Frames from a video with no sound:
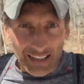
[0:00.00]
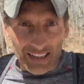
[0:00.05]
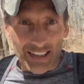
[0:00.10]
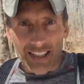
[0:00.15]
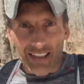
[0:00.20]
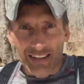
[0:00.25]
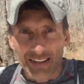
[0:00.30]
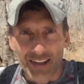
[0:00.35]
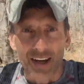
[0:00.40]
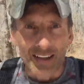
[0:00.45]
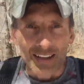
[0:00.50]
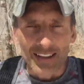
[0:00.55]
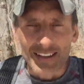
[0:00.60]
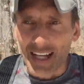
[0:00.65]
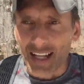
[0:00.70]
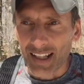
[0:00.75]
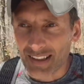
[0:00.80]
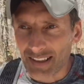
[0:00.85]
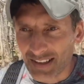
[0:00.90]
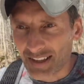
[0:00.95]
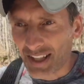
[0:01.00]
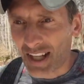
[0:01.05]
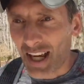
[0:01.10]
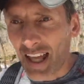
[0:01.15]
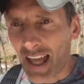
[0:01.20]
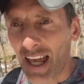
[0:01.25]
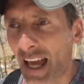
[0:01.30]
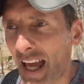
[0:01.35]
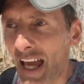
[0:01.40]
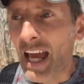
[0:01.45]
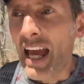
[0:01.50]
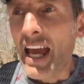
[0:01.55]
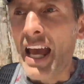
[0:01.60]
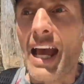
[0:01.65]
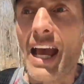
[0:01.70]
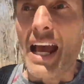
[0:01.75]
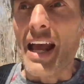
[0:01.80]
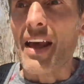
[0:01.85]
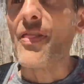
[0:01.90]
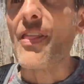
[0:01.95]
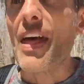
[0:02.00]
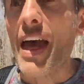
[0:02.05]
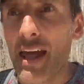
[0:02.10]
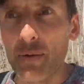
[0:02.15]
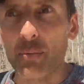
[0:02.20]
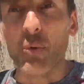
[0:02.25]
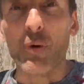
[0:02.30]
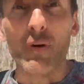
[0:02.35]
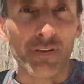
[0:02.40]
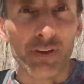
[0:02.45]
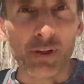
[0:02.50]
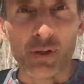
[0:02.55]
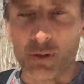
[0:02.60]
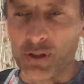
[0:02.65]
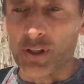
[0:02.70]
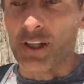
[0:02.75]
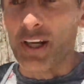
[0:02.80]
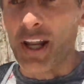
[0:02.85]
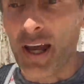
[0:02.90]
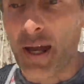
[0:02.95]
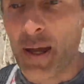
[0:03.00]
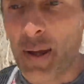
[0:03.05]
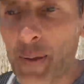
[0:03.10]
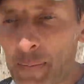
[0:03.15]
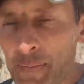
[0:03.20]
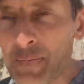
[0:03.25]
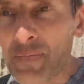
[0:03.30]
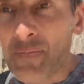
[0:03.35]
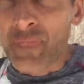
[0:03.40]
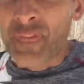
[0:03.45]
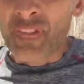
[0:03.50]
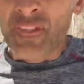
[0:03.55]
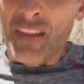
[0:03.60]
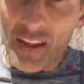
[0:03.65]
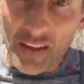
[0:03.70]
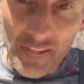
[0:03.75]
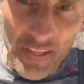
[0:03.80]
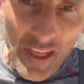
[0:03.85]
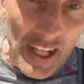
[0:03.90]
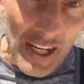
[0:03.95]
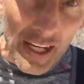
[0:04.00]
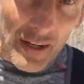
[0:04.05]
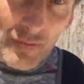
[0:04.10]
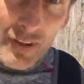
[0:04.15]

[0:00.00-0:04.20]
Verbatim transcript: these contexts, and then we'll feel good. Then